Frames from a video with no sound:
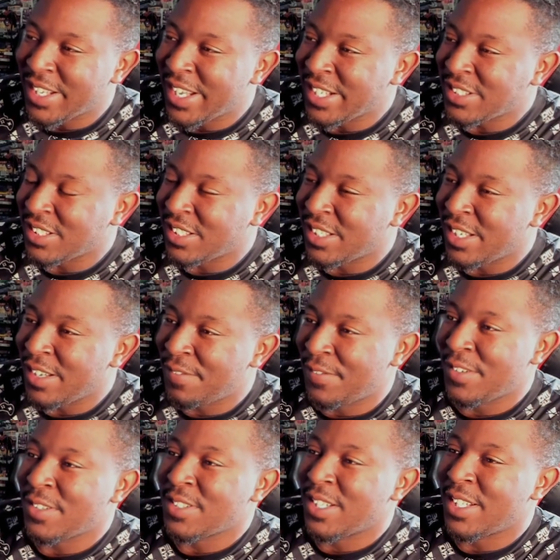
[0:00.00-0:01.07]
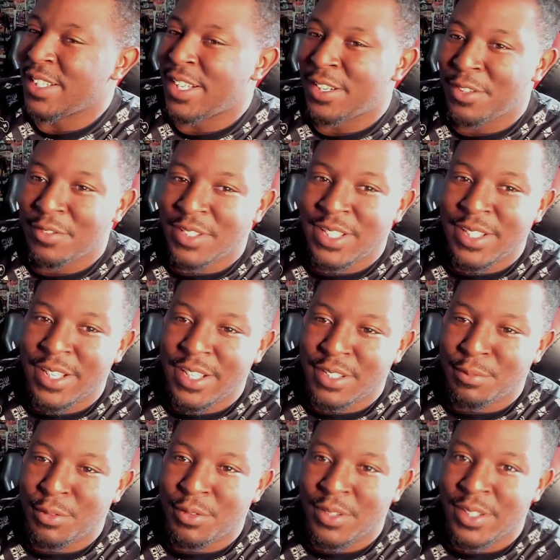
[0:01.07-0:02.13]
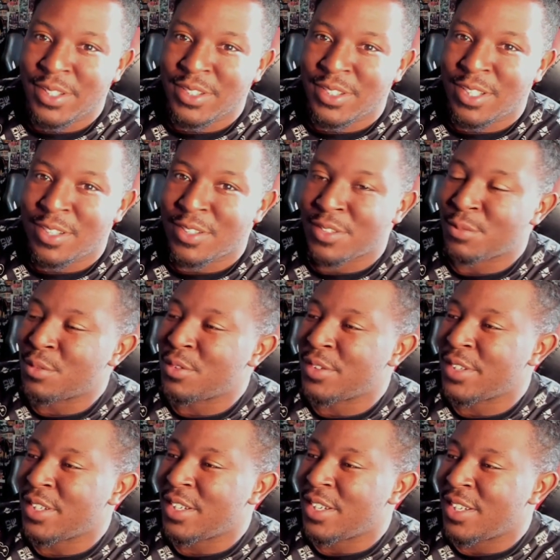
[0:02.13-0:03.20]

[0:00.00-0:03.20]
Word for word: Actually, it feels like that new Teenage Mutant Ninja Turtle movie.